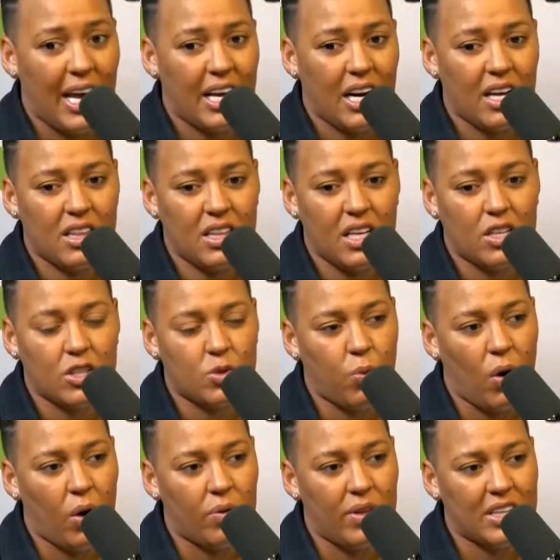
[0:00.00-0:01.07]
And I think as
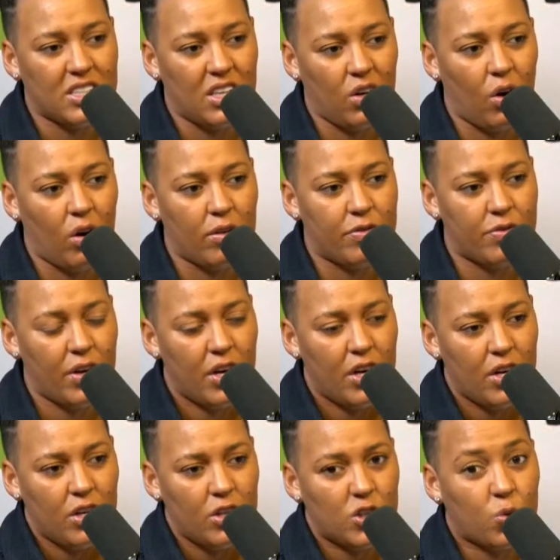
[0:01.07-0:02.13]
well, there's a lot of
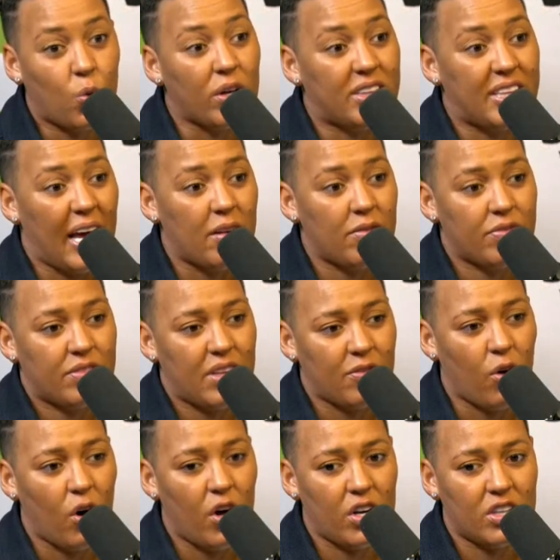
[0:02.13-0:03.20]
squad depth. They've
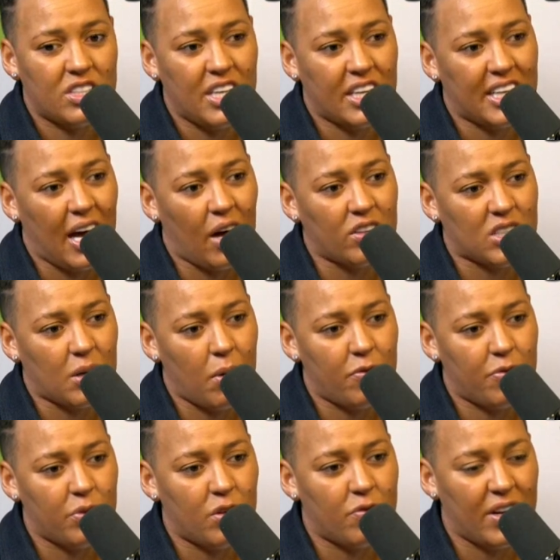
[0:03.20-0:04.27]
got mm. now that come over
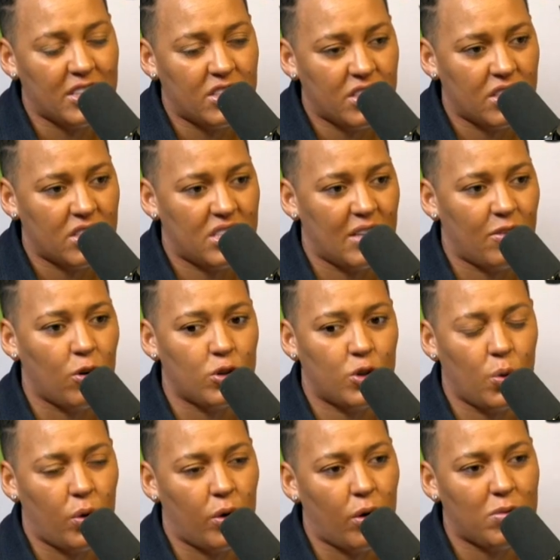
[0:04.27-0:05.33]
from Juventus. They've got
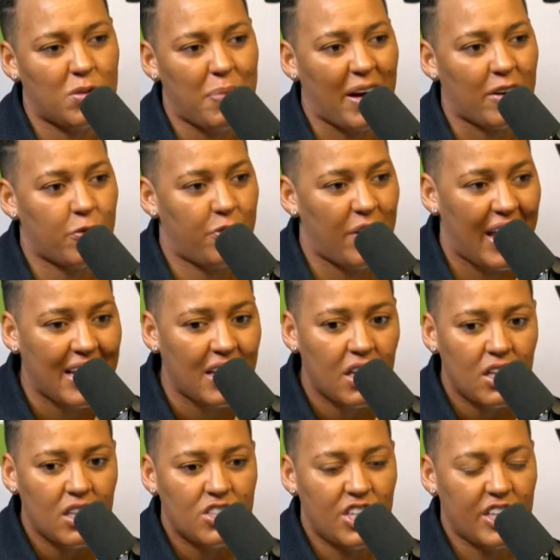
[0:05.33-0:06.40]
Jordan Nobbs back fit.
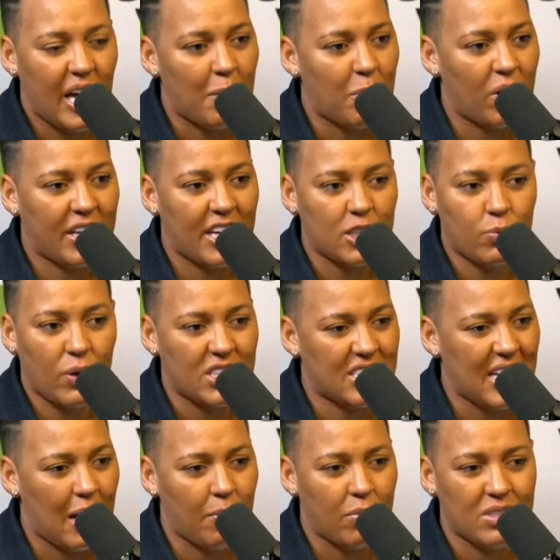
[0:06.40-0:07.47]
She came on against West
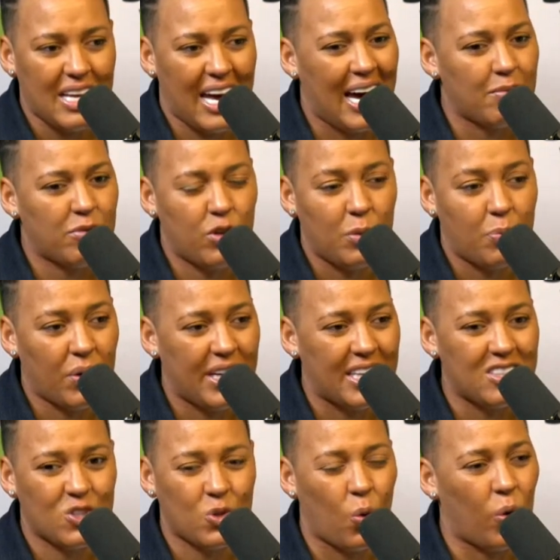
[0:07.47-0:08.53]
Ham, was absolutely brilliant,
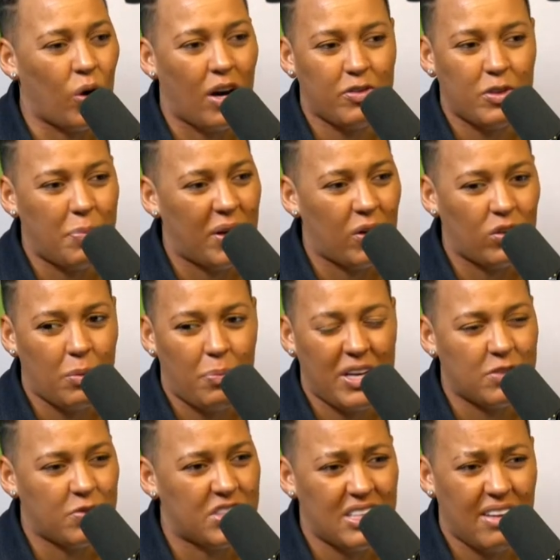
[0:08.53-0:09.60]
scored after being on the pitch
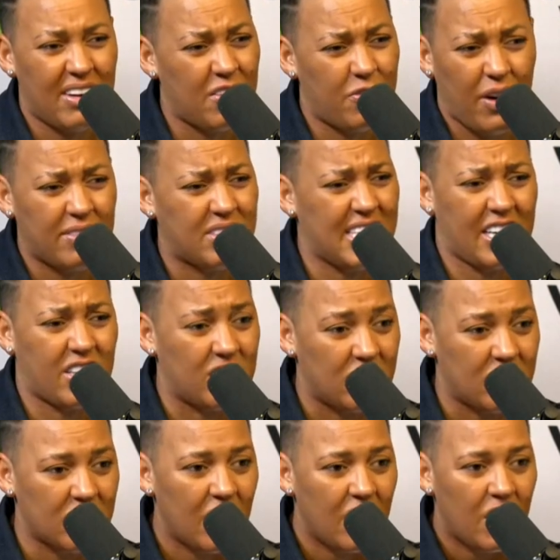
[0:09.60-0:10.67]
for 75
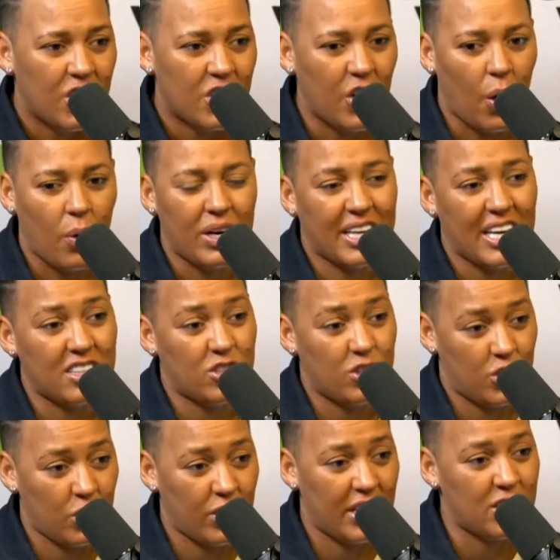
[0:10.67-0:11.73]
seconds. You know, and against the
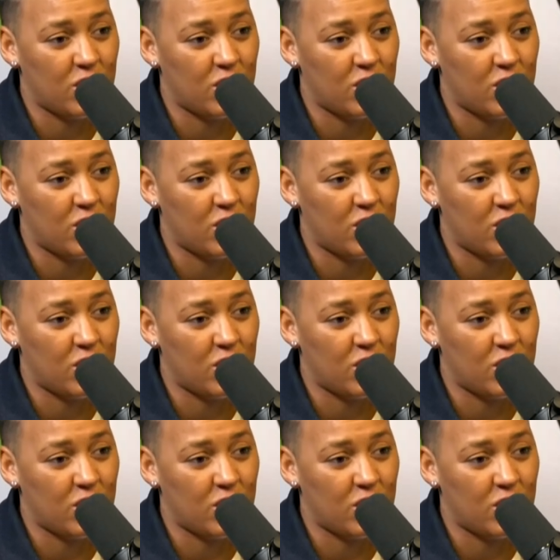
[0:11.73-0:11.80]
Zurich, in the